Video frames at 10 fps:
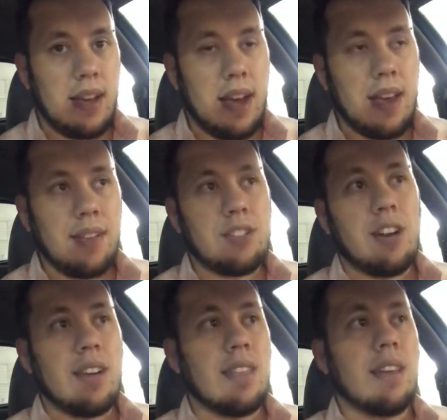I
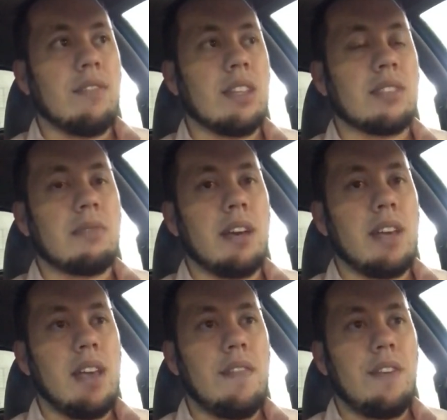tried to think of it this way.
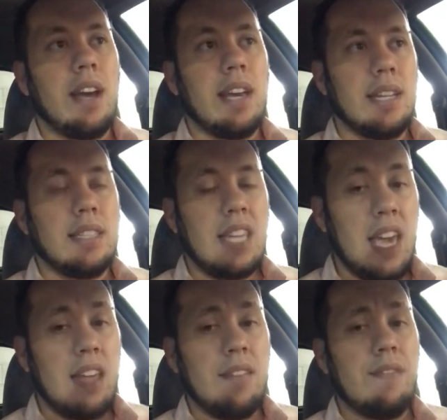If I had
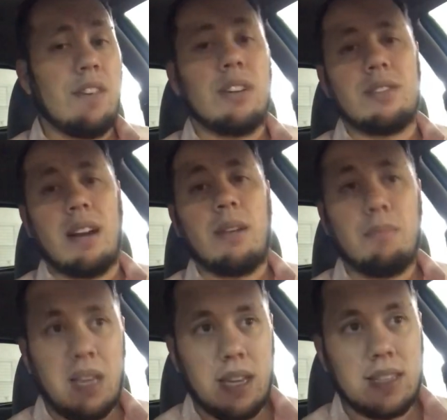10 first round
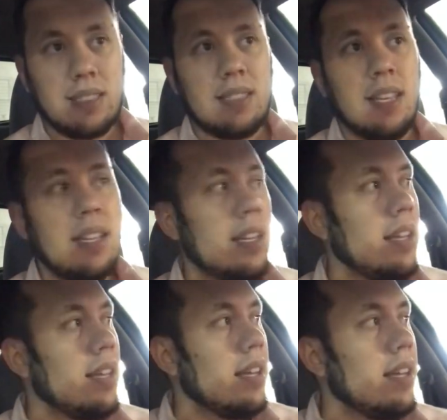picks,
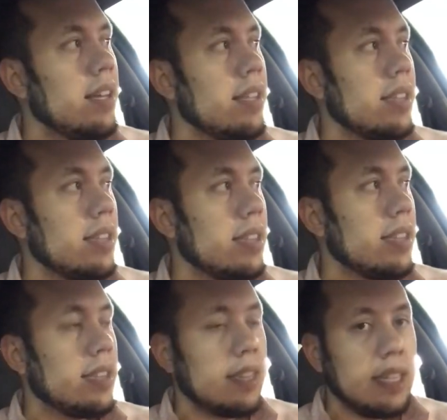
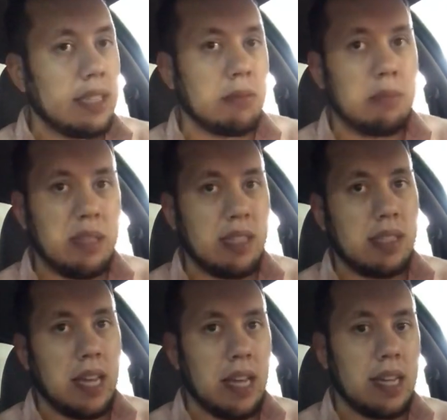these would be the
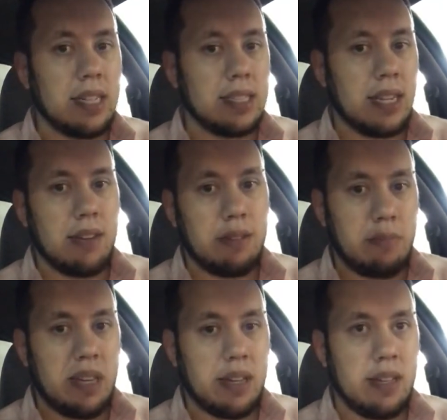10 guys that I would
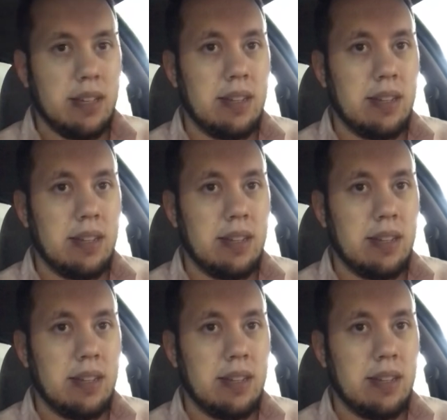pick.